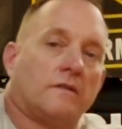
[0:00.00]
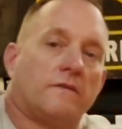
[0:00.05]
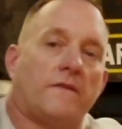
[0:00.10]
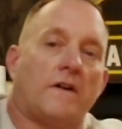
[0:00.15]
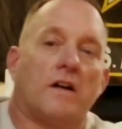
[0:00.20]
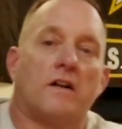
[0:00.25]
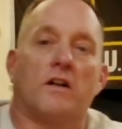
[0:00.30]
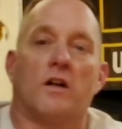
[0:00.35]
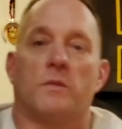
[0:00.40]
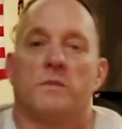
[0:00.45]
The
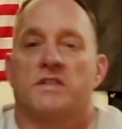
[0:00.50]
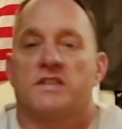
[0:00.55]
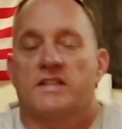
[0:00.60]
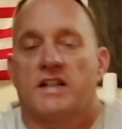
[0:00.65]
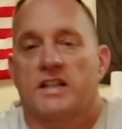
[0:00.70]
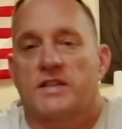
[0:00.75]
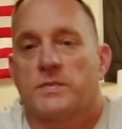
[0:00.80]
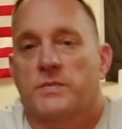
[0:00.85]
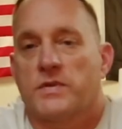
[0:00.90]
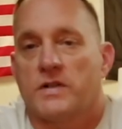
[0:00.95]
firearm is
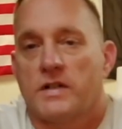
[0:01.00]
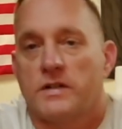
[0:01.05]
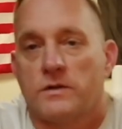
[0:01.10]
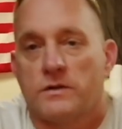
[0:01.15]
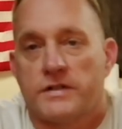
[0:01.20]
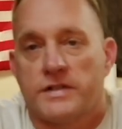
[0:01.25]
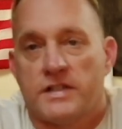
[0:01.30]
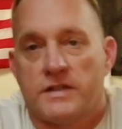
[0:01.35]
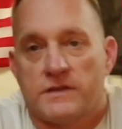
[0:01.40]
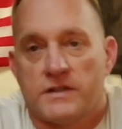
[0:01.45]
not the
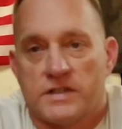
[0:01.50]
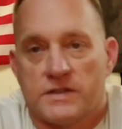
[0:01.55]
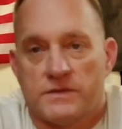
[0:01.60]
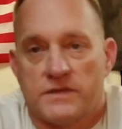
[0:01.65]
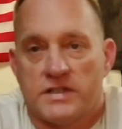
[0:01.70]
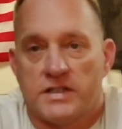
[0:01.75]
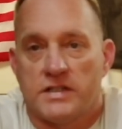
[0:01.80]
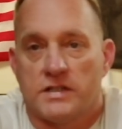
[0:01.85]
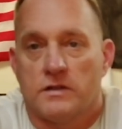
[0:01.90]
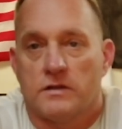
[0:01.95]
priority of this
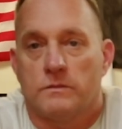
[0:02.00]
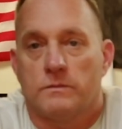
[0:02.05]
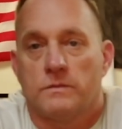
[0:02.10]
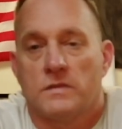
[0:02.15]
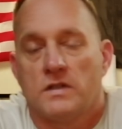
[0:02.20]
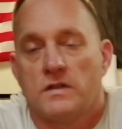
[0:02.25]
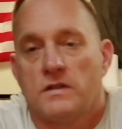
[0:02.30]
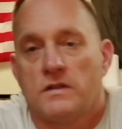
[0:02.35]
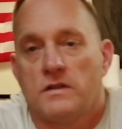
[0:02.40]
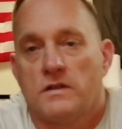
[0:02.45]
video.
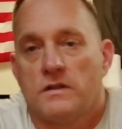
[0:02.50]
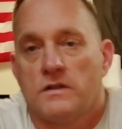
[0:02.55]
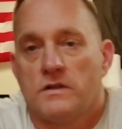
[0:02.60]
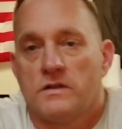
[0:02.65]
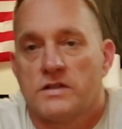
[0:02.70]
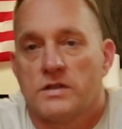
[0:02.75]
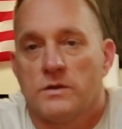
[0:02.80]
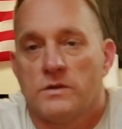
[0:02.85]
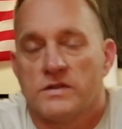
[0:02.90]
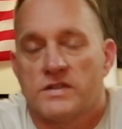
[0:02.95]

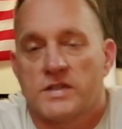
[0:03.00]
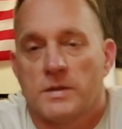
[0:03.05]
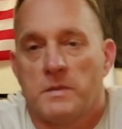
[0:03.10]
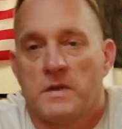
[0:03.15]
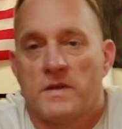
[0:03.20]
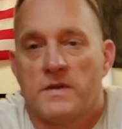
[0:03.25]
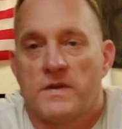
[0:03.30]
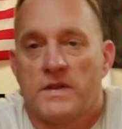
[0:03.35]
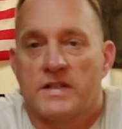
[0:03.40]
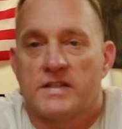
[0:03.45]
So
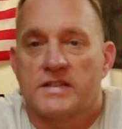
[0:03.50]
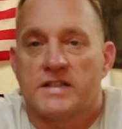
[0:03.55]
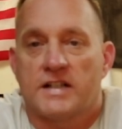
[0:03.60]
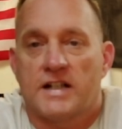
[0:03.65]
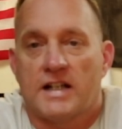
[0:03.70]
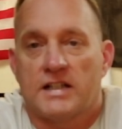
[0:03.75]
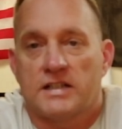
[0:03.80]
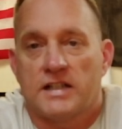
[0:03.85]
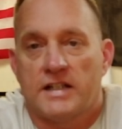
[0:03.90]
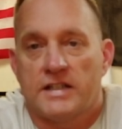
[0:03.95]
some of the things
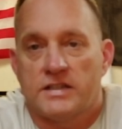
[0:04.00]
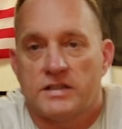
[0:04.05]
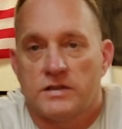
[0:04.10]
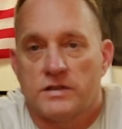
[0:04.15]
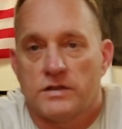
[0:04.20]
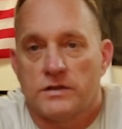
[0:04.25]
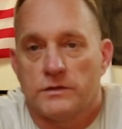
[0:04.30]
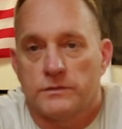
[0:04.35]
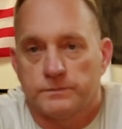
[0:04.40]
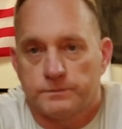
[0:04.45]
that I like to
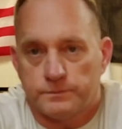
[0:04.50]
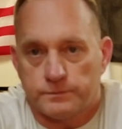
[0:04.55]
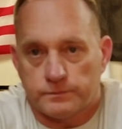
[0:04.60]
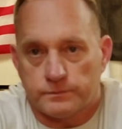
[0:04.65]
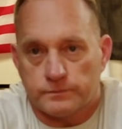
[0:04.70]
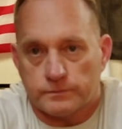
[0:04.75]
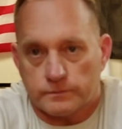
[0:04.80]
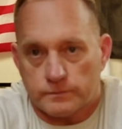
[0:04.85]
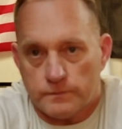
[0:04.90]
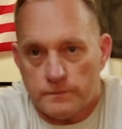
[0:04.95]
do,
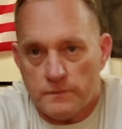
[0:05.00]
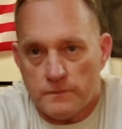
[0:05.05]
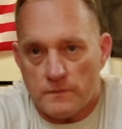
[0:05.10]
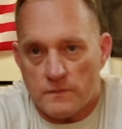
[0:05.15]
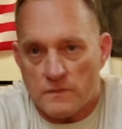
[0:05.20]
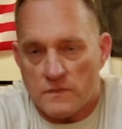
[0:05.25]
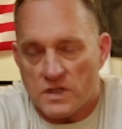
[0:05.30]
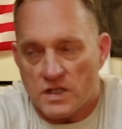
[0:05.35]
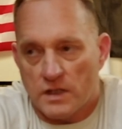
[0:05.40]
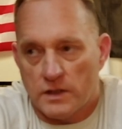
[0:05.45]

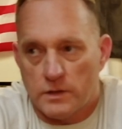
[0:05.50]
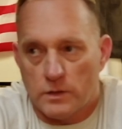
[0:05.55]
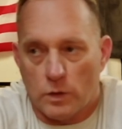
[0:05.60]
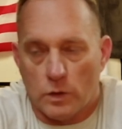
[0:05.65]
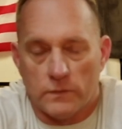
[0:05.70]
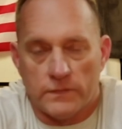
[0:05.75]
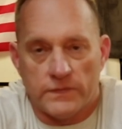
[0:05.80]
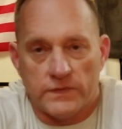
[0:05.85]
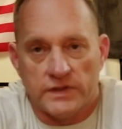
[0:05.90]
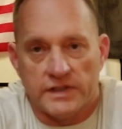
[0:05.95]
and
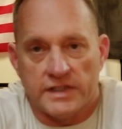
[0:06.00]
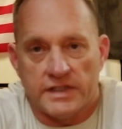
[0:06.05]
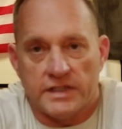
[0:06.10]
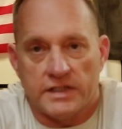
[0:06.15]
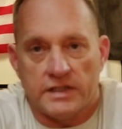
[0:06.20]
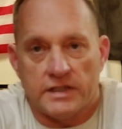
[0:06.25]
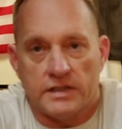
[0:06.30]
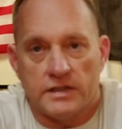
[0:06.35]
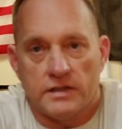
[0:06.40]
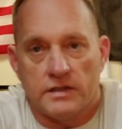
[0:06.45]

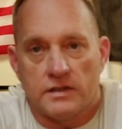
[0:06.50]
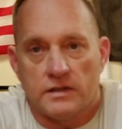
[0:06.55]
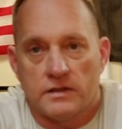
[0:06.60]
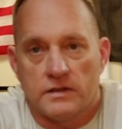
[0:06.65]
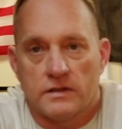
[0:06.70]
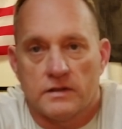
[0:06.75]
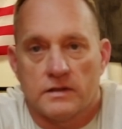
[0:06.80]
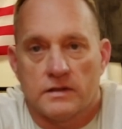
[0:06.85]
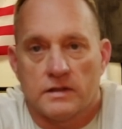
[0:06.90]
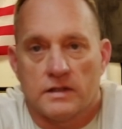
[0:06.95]
hopefully
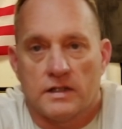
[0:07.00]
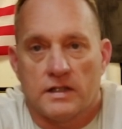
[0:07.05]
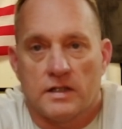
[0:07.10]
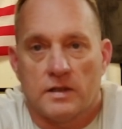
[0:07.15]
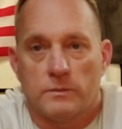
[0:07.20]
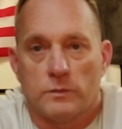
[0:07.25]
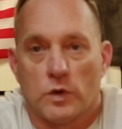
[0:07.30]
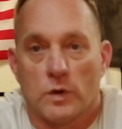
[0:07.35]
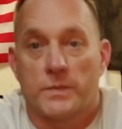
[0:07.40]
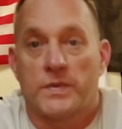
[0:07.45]

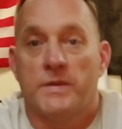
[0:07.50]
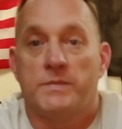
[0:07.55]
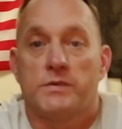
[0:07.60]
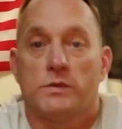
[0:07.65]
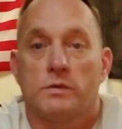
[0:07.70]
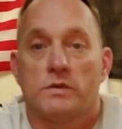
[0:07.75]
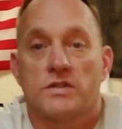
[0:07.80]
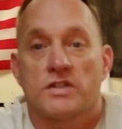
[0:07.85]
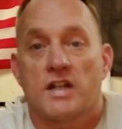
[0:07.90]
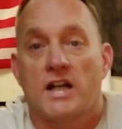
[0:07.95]
more
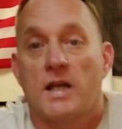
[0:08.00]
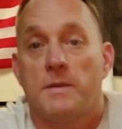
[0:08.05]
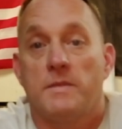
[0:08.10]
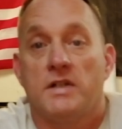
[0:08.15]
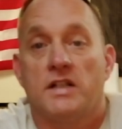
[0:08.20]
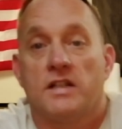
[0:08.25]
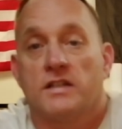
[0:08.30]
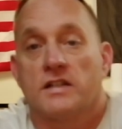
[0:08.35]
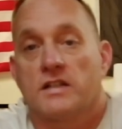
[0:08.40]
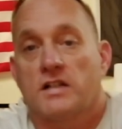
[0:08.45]
people will chime
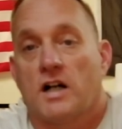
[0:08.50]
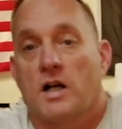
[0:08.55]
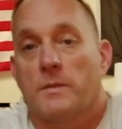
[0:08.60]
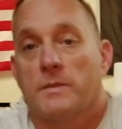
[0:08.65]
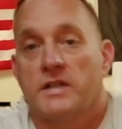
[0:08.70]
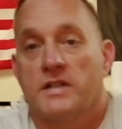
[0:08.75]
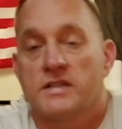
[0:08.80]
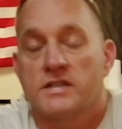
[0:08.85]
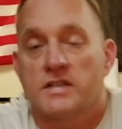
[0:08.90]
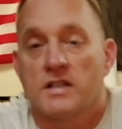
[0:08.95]
in the
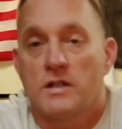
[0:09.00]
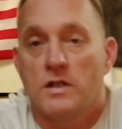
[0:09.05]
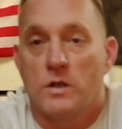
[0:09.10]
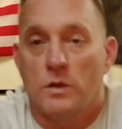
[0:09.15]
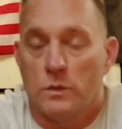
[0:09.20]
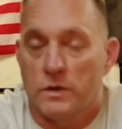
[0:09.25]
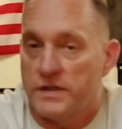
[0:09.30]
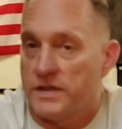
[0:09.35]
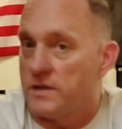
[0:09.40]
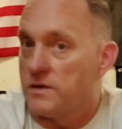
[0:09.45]
comments
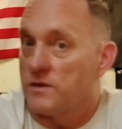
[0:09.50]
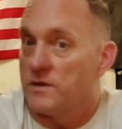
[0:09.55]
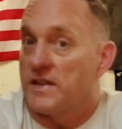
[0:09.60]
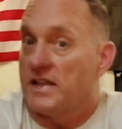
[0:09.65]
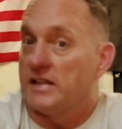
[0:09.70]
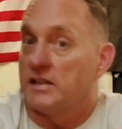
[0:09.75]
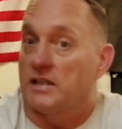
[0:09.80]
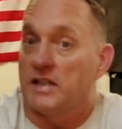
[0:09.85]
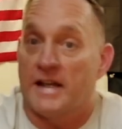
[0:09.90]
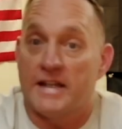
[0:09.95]
with either
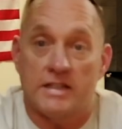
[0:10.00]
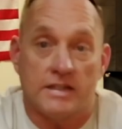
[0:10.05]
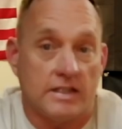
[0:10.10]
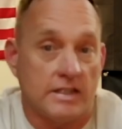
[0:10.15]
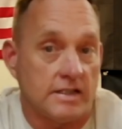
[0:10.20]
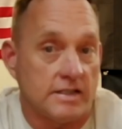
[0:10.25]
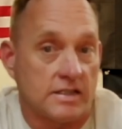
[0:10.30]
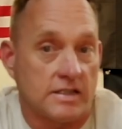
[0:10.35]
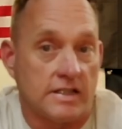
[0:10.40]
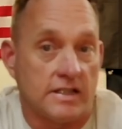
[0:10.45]
they like
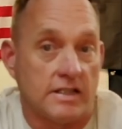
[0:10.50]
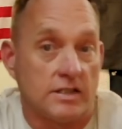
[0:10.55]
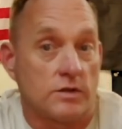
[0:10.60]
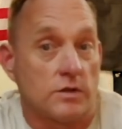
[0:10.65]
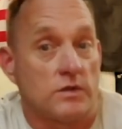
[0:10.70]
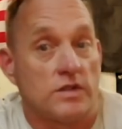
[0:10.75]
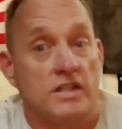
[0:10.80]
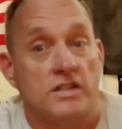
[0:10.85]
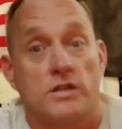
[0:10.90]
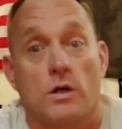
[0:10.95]
these
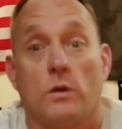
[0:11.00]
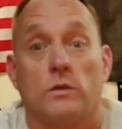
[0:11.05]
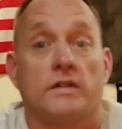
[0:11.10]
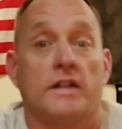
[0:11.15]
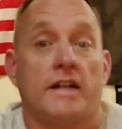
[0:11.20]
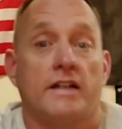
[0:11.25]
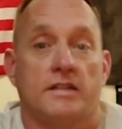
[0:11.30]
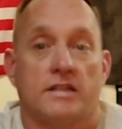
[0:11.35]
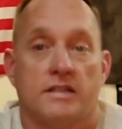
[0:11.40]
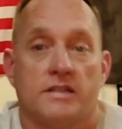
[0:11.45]
things or they
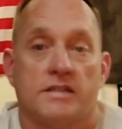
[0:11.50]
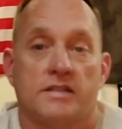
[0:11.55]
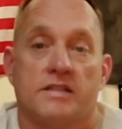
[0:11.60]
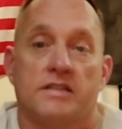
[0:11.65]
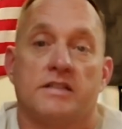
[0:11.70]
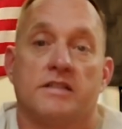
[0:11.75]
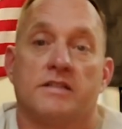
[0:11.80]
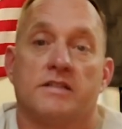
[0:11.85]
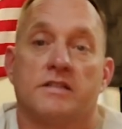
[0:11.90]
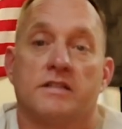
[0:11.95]
don't like these
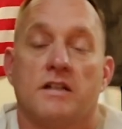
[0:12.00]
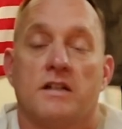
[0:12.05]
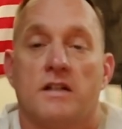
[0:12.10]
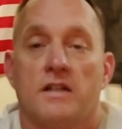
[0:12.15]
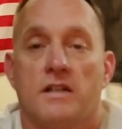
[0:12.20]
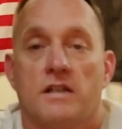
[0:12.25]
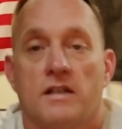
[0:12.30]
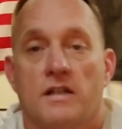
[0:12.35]
things.